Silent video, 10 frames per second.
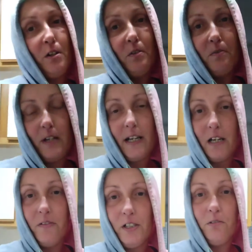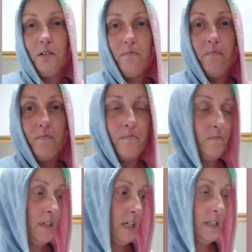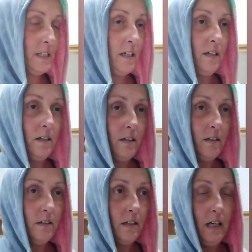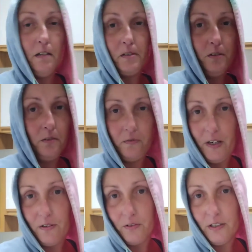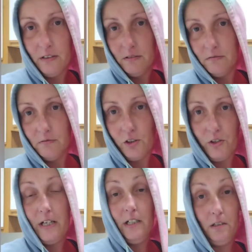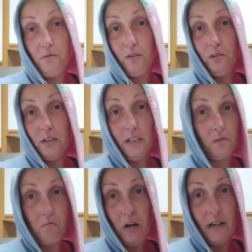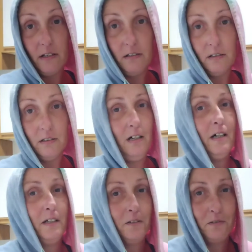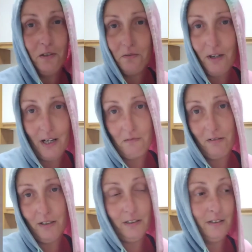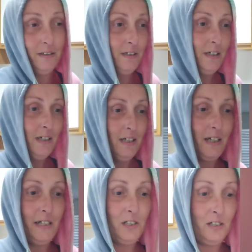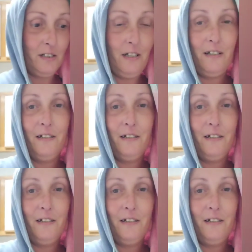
so when I give it to him, his absolute favorite treat in the world is bread. I don't know why, but he just,